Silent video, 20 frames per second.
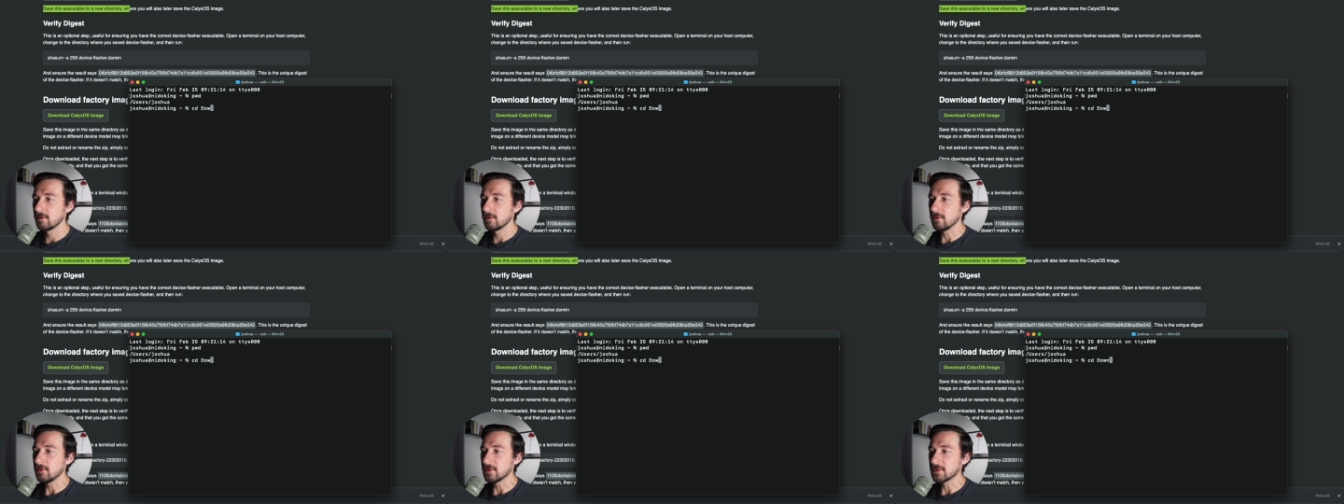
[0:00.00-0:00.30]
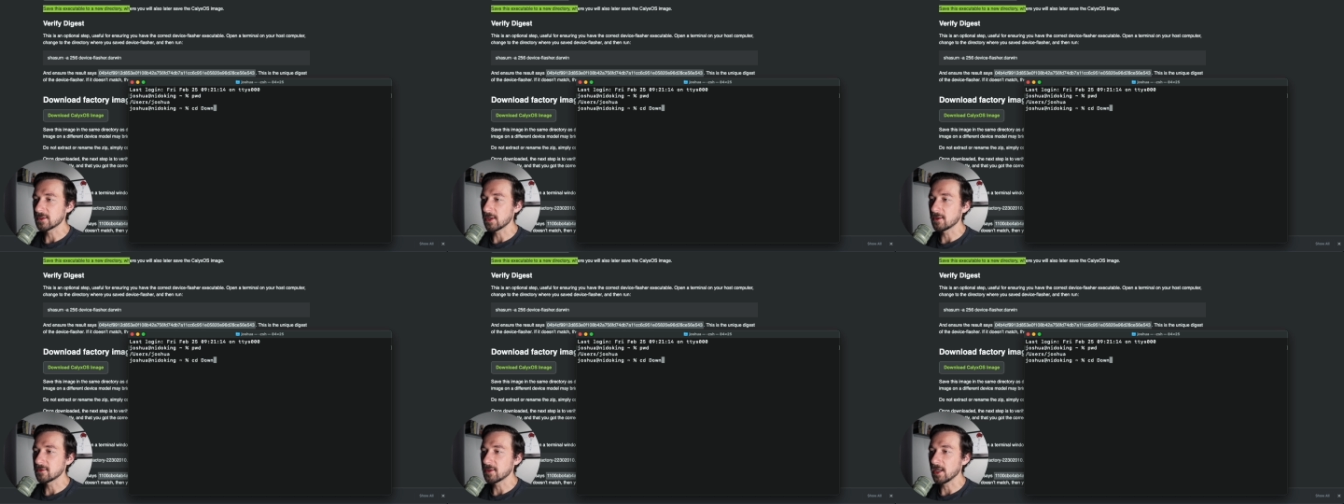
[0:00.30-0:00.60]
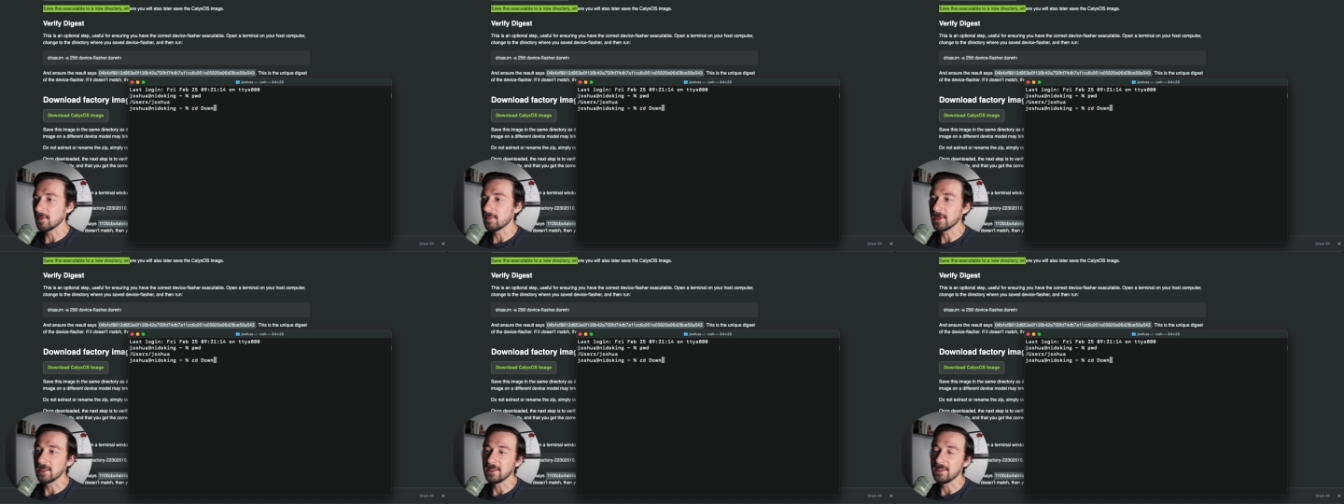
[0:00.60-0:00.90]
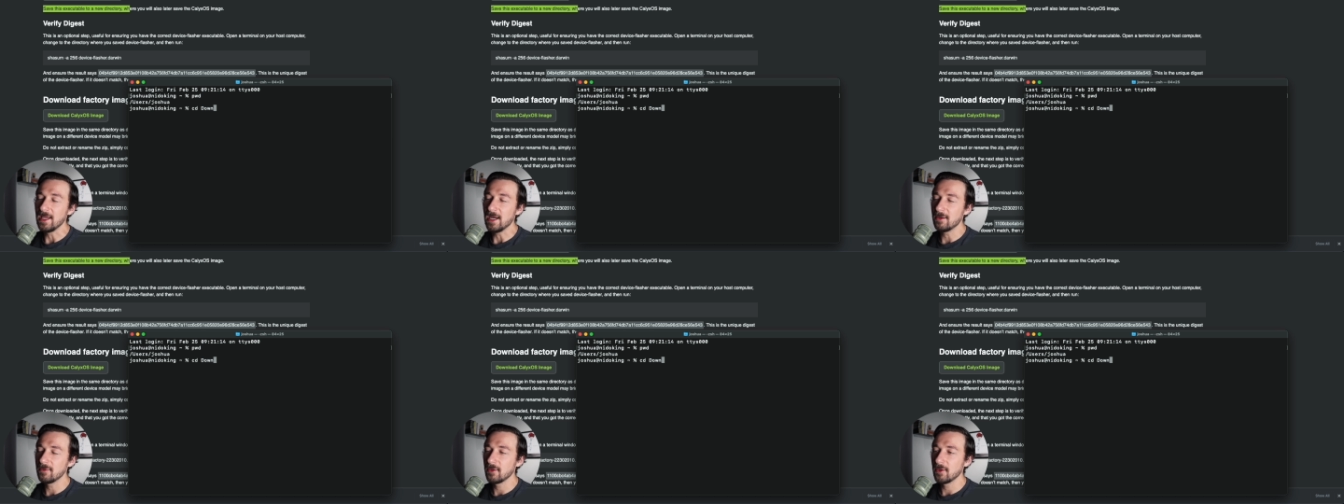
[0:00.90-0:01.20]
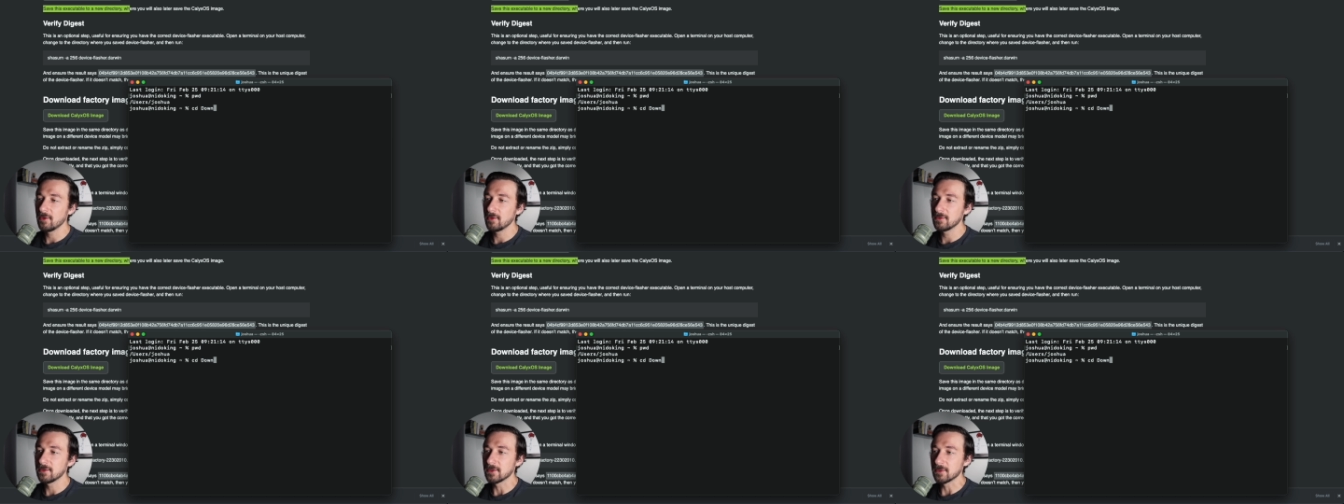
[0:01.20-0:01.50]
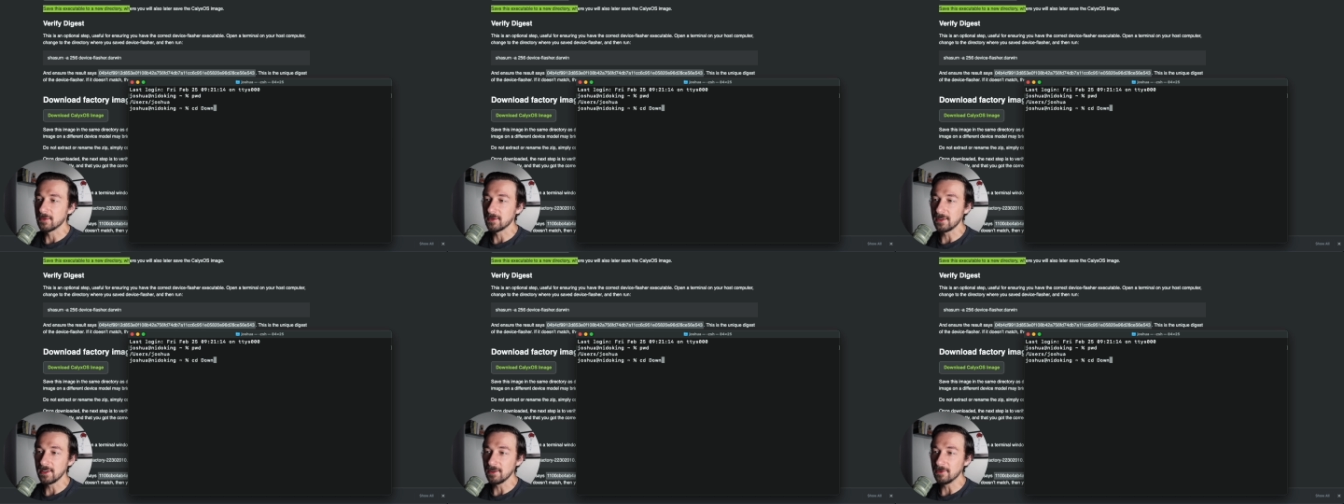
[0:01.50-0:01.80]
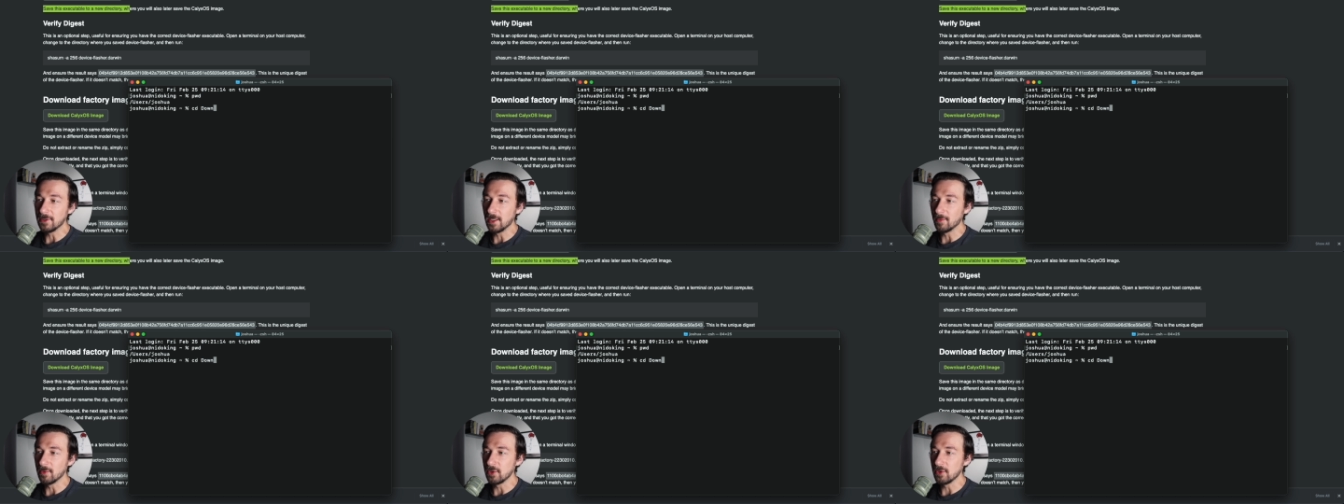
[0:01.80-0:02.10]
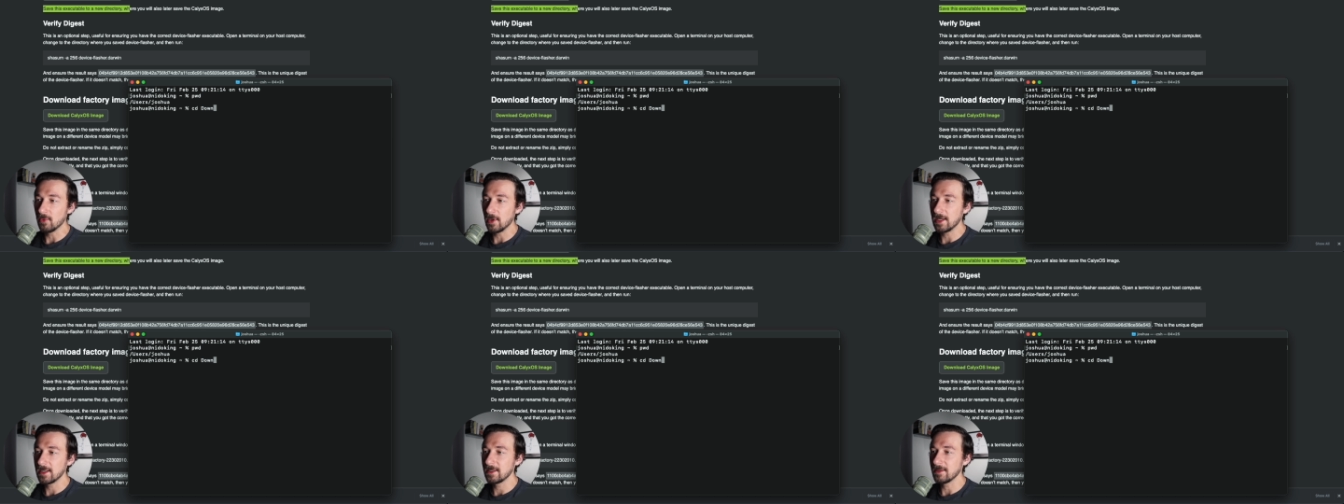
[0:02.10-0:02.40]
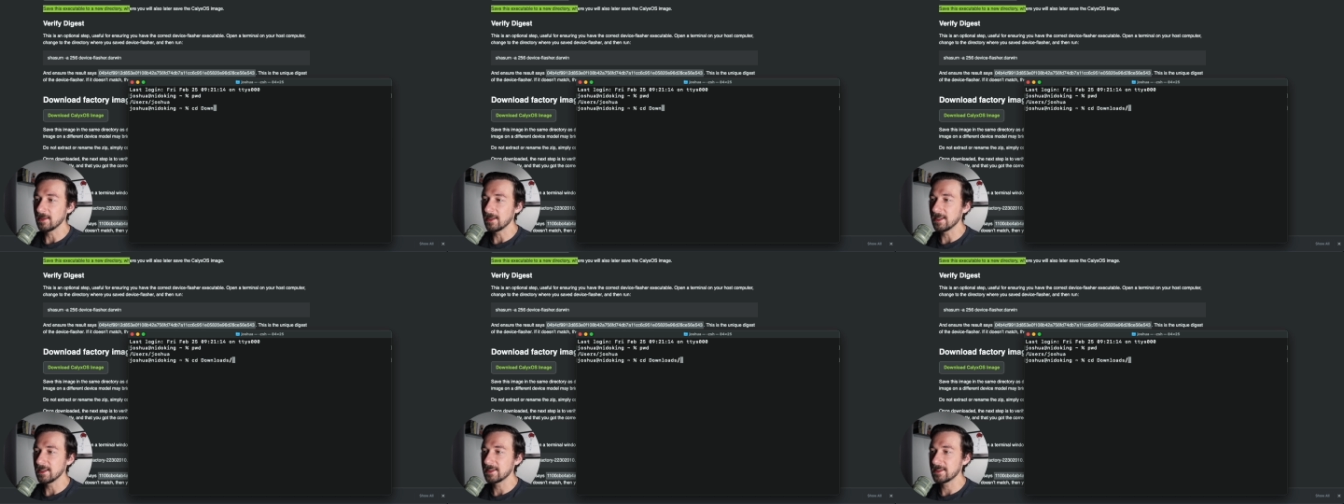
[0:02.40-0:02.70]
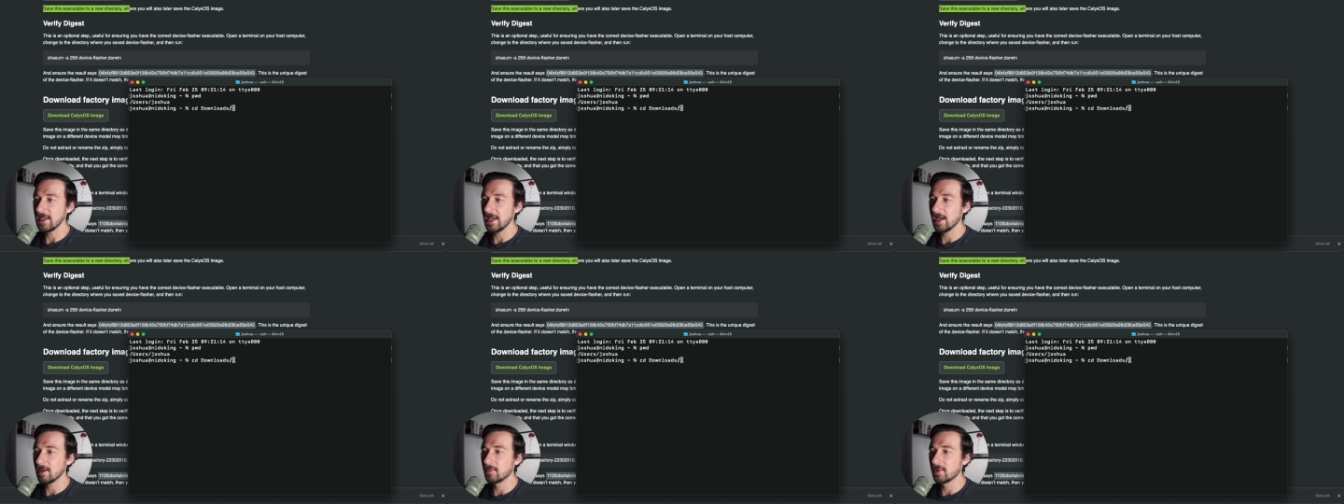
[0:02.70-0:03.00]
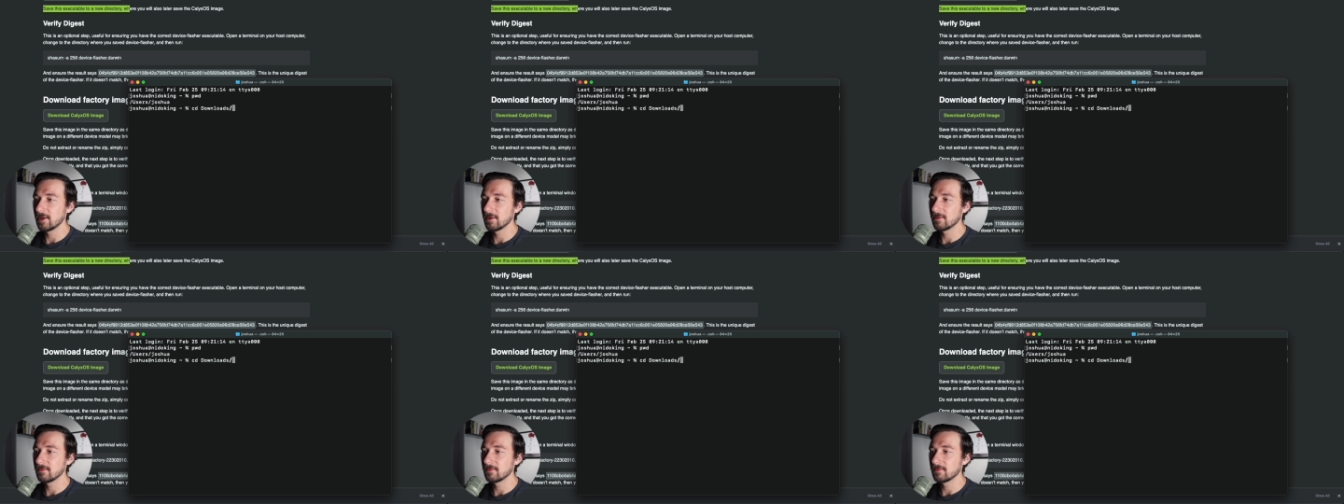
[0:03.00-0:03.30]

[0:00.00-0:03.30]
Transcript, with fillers: You can start typing downloads or down and hit tab,